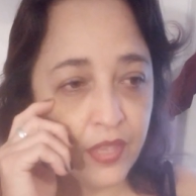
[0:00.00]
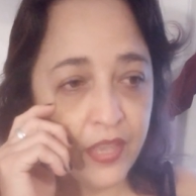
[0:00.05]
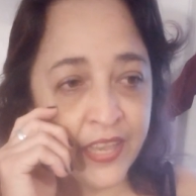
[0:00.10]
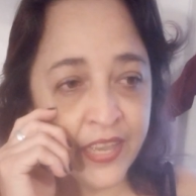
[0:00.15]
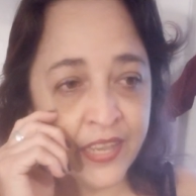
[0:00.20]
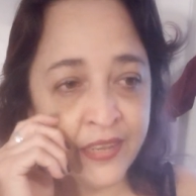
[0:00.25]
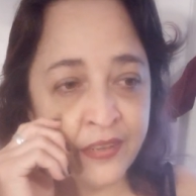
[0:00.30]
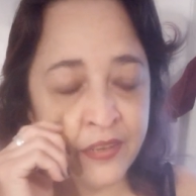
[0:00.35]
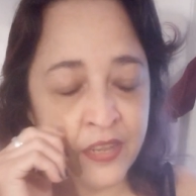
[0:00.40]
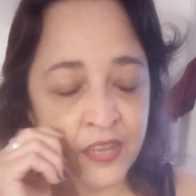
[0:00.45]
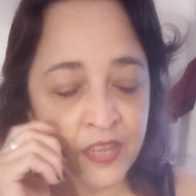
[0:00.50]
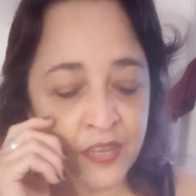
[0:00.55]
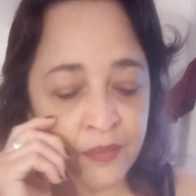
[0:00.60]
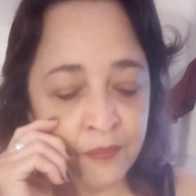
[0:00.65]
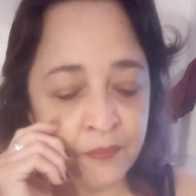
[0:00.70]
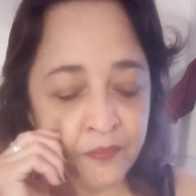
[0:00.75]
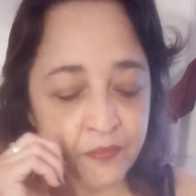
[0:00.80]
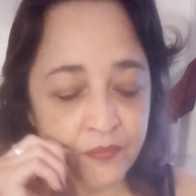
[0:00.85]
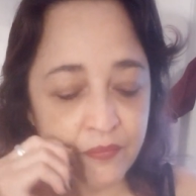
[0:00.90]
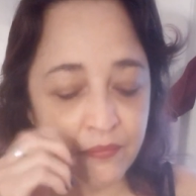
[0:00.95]
And
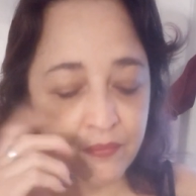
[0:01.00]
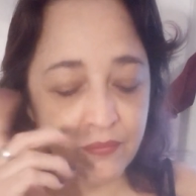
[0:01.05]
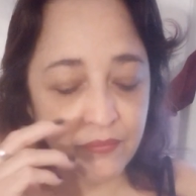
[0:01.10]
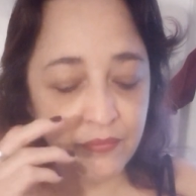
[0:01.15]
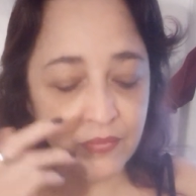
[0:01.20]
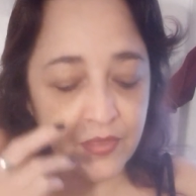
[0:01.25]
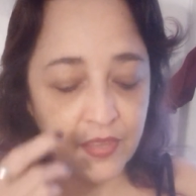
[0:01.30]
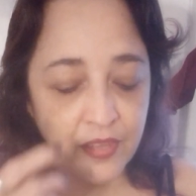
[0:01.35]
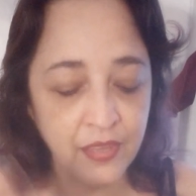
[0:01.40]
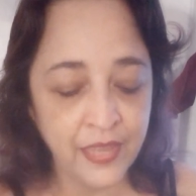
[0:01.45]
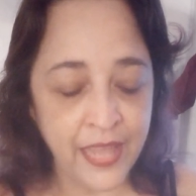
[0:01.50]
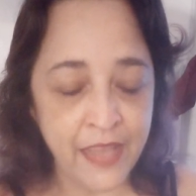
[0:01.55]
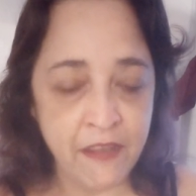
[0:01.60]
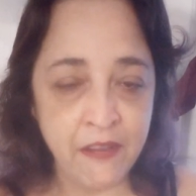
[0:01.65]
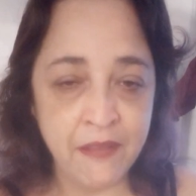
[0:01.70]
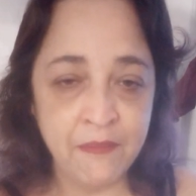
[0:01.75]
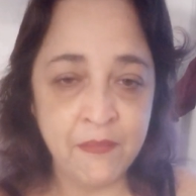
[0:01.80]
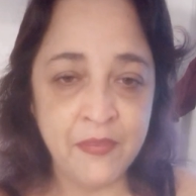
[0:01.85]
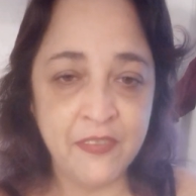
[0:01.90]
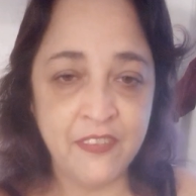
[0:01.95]
um, now
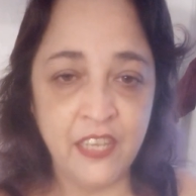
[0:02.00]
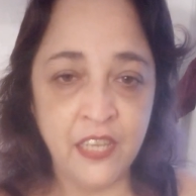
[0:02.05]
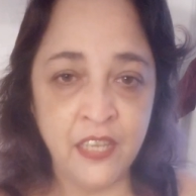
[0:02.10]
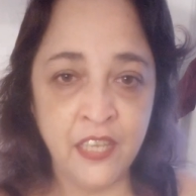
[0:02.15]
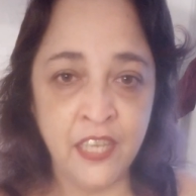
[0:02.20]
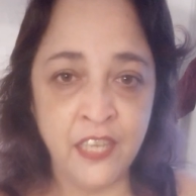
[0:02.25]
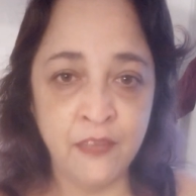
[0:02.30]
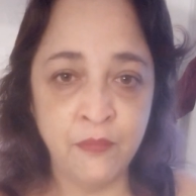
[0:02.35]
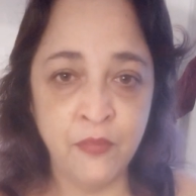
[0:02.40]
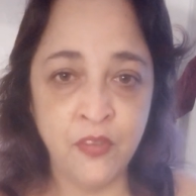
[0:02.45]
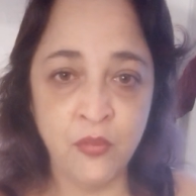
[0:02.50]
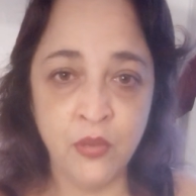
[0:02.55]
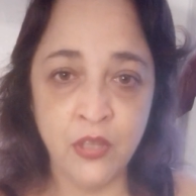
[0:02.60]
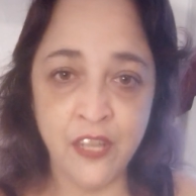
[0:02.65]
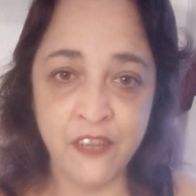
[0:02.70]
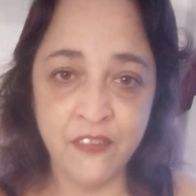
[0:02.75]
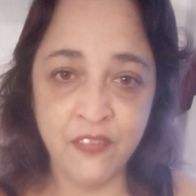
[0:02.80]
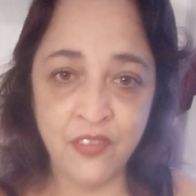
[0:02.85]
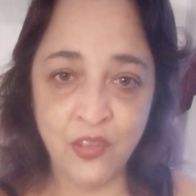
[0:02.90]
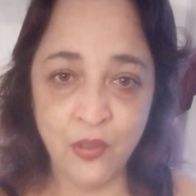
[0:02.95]
I'm seeing him do a
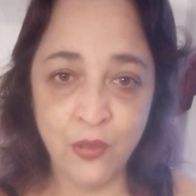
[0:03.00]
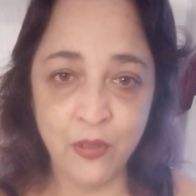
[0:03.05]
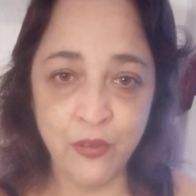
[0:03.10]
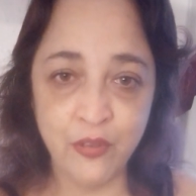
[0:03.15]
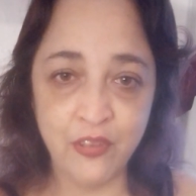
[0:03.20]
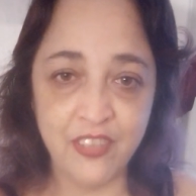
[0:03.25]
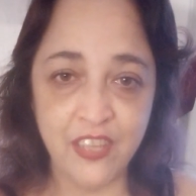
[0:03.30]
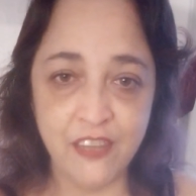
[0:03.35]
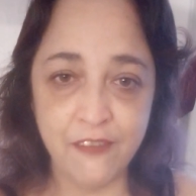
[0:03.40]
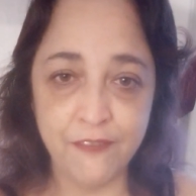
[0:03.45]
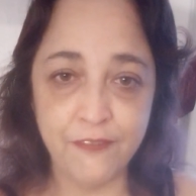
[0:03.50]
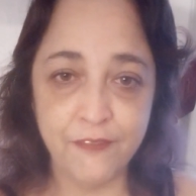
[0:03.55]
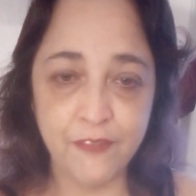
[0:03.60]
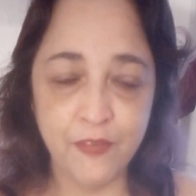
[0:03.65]
lot of solo stuff,